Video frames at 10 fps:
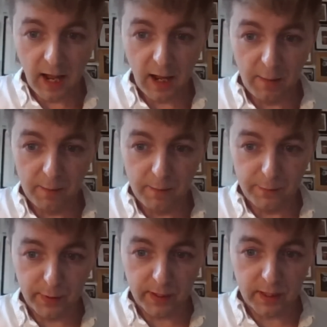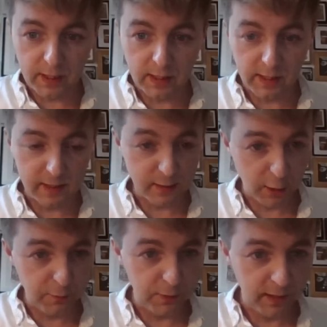But he is
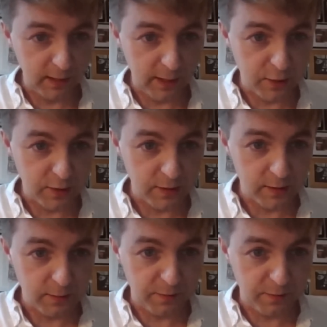going through the allegations